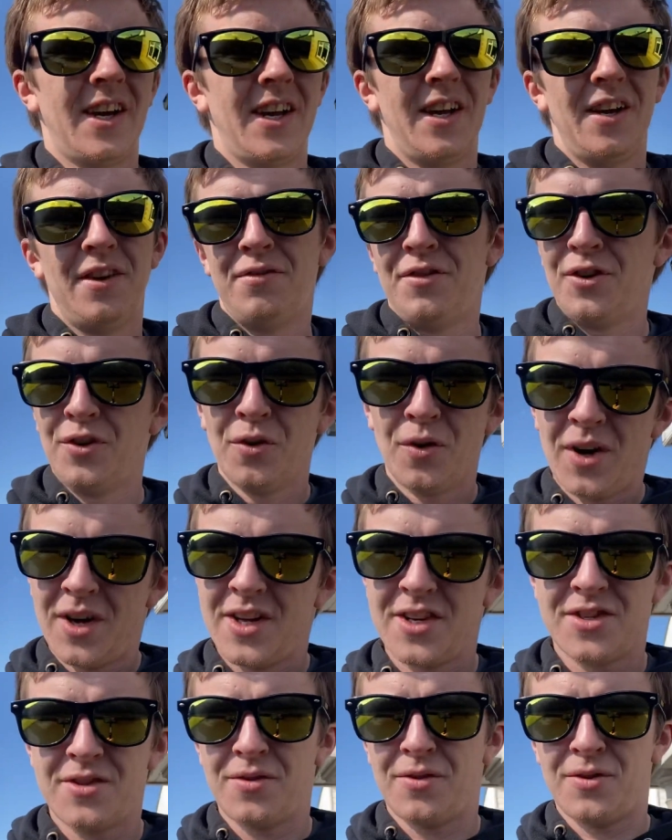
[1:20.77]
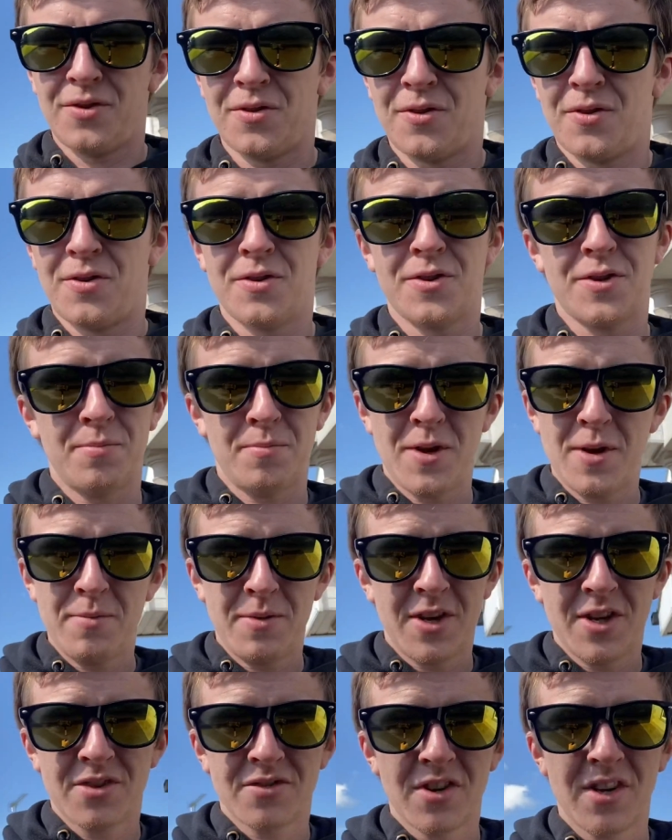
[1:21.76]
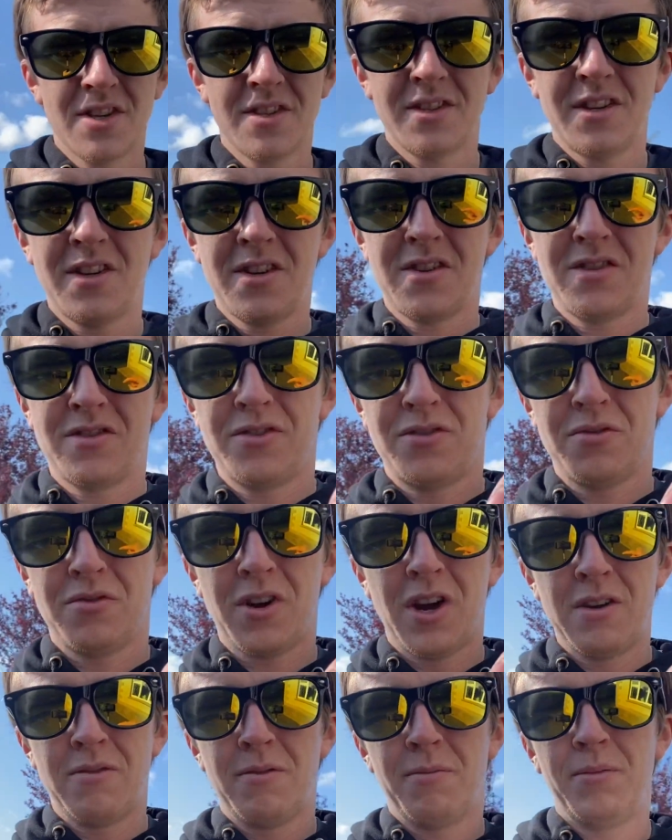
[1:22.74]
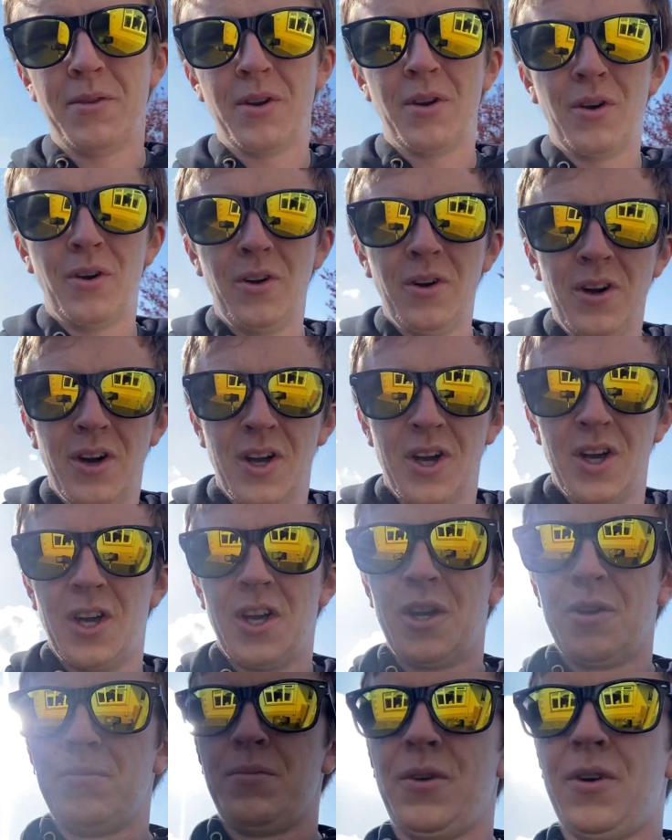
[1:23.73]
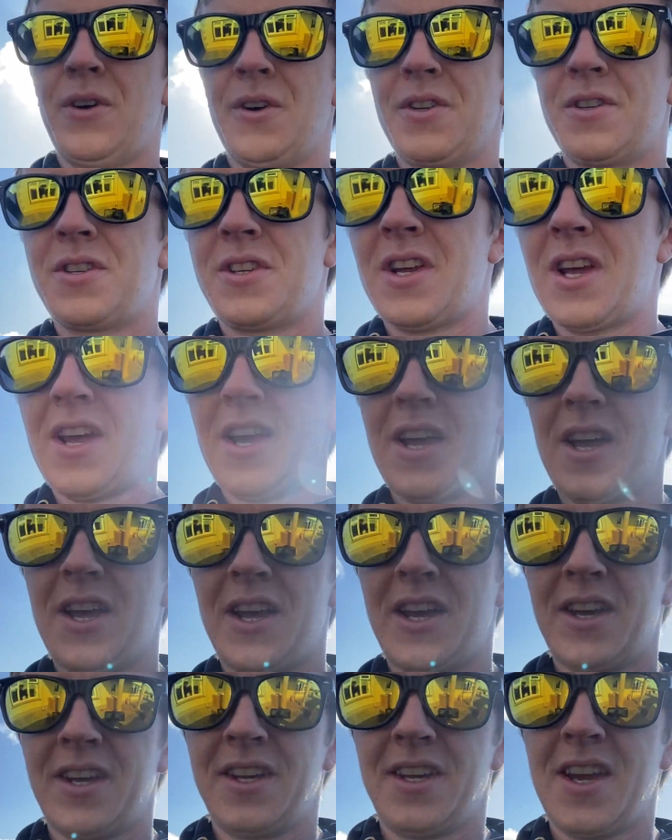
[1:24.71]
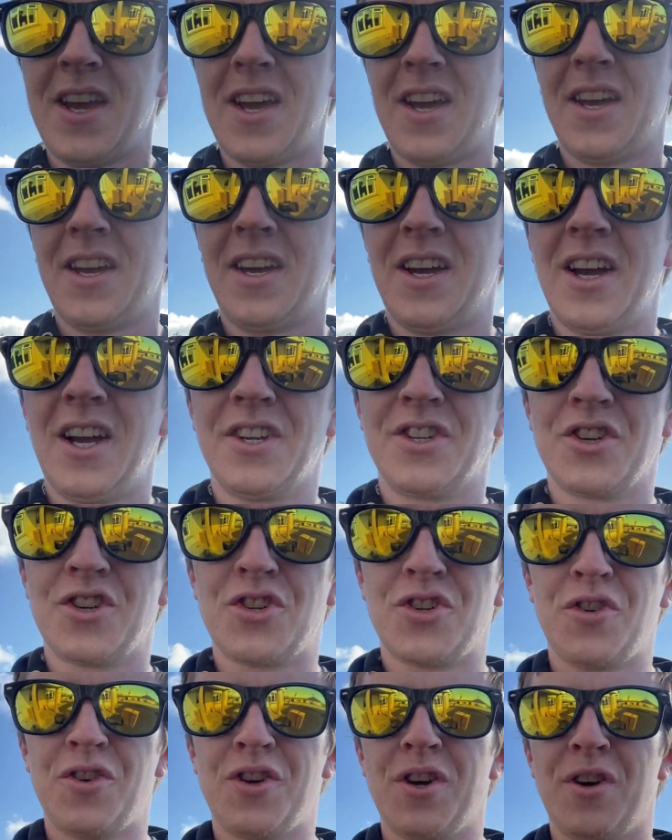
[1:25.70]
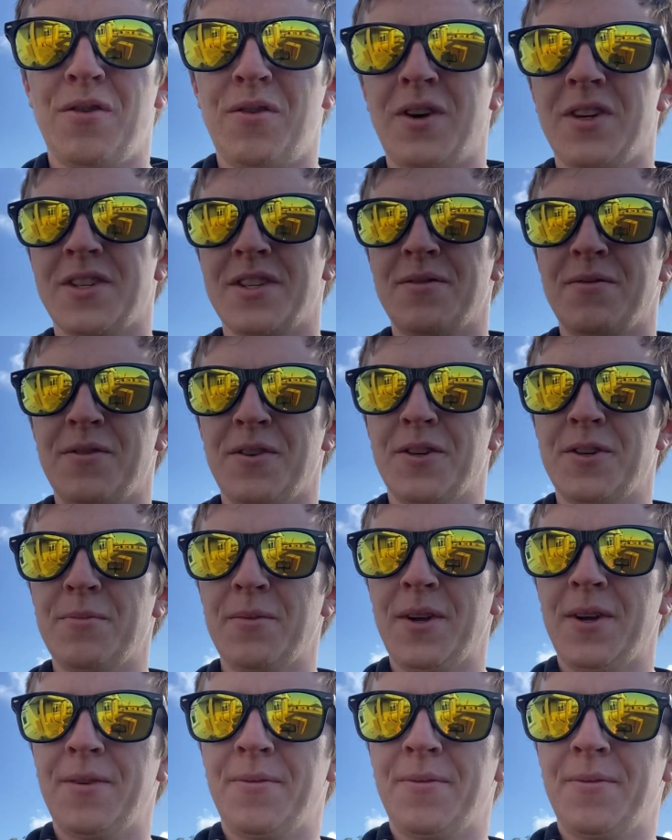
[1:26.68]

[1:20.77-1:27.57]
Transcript: If you know I S two hundred owners that may be interested, do comment below. But uh, yeah, I'll just show you what's in front of me.